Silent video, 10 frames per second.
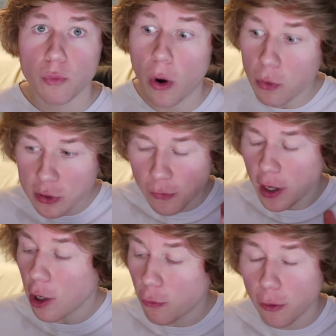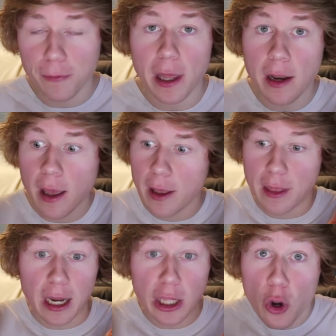What was a video from then
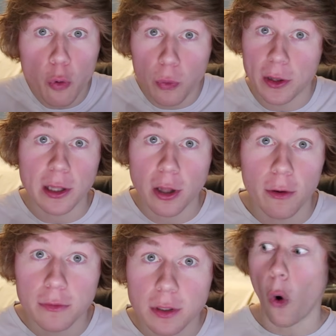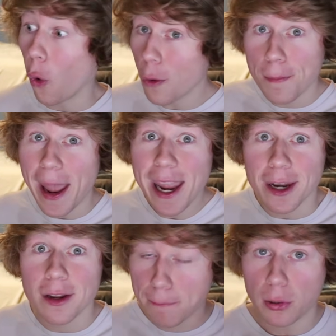that you really loved or made?